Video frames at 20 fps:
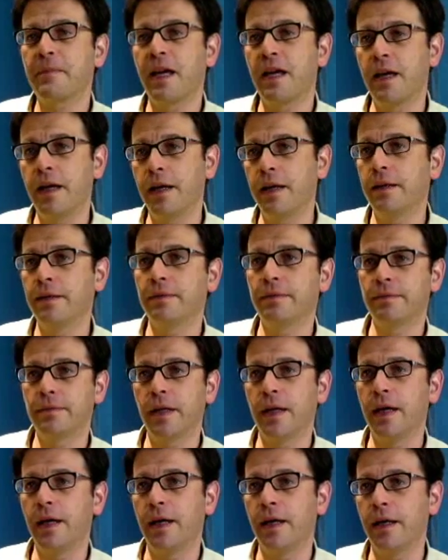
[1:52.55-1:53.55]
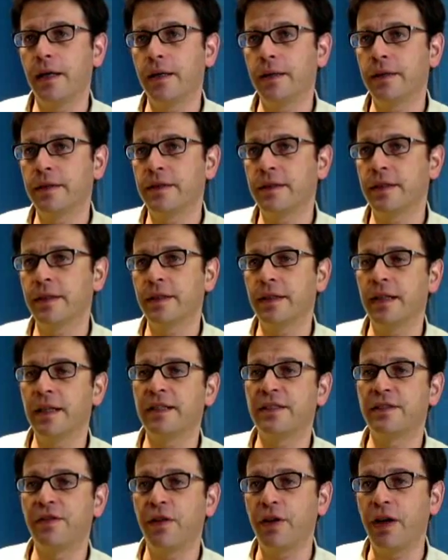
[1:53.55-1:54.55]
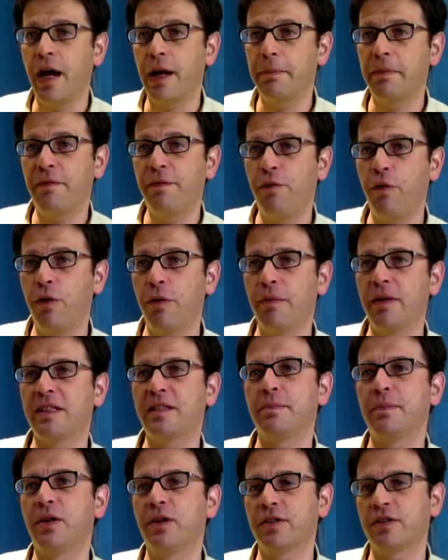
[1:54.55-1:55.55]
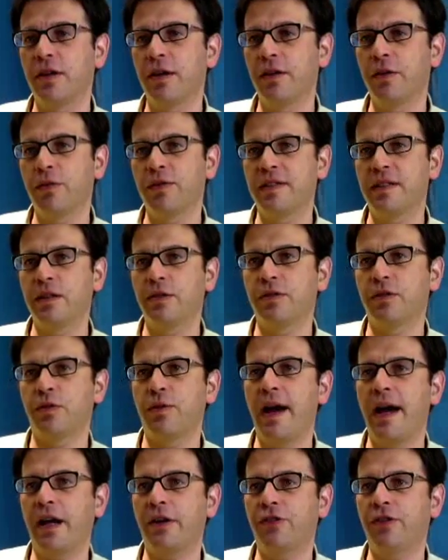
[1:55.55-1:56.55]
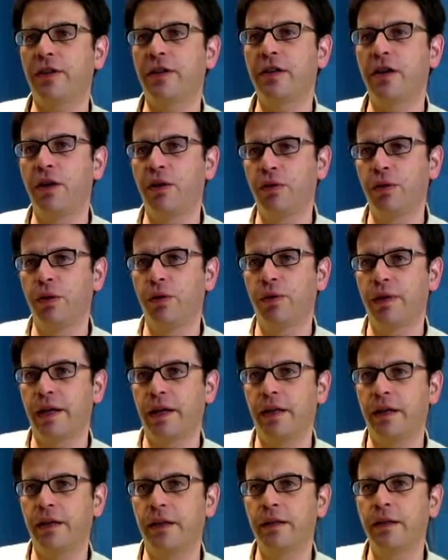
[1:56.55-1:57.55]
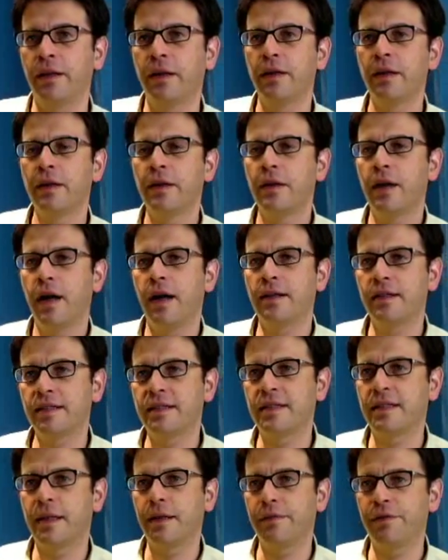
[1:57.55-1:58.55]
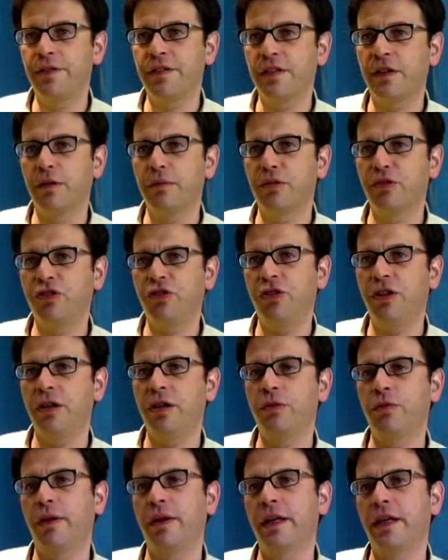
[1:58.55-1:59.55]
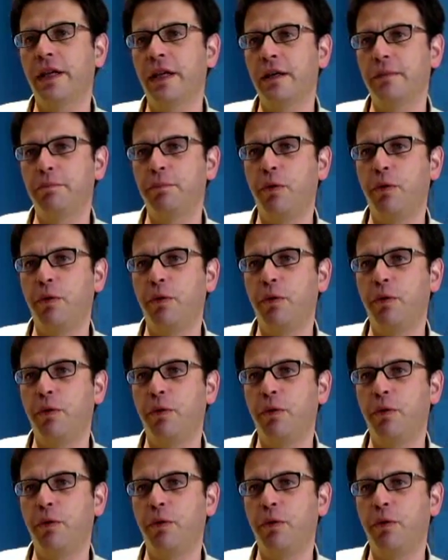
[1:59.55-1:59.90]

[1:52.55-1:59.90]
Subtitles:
And it's very high performance because all those tiers are actually co-located on the same physical machine running in